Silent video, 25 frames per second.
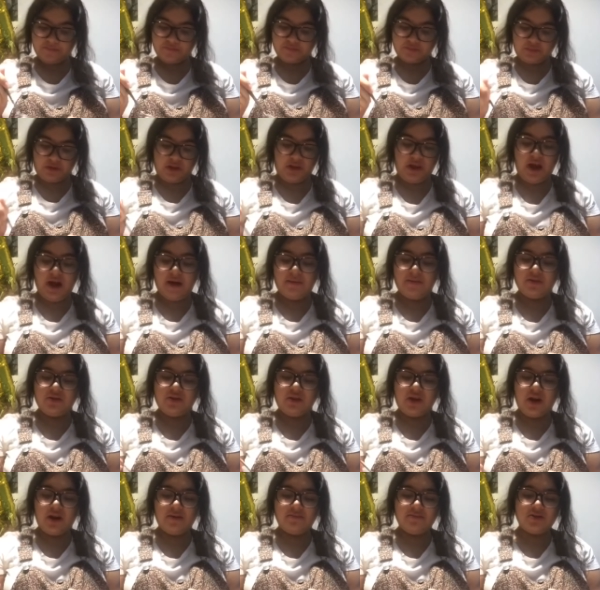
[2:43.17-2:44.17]
Yeah, but
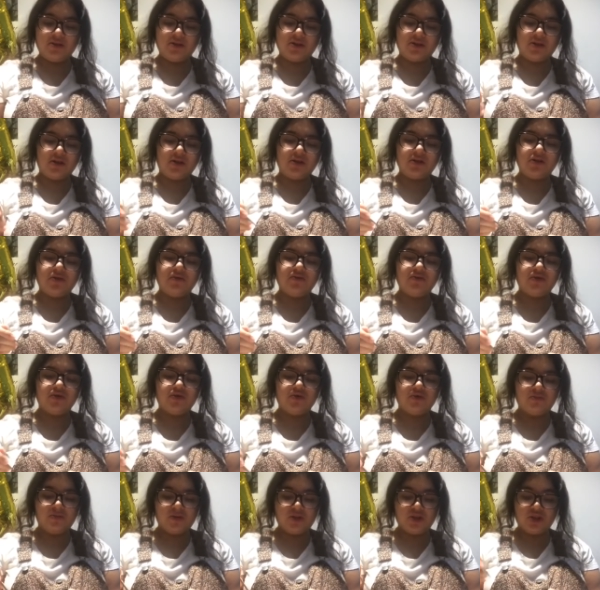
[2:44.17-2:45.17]
the lemon is kind of
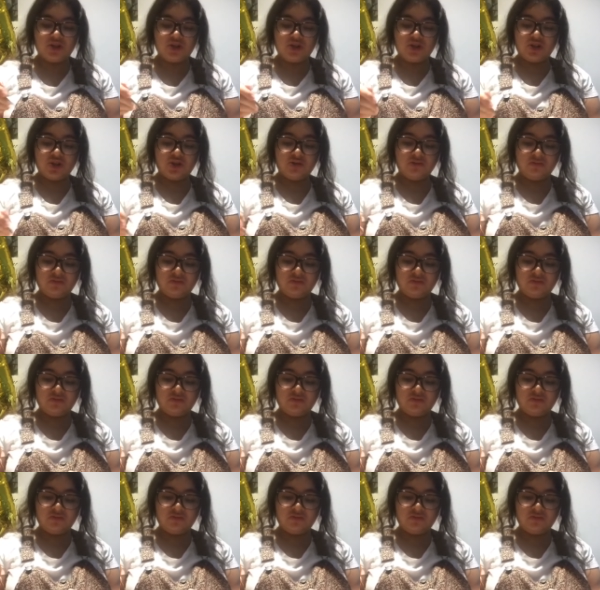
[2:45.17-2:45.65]
so much.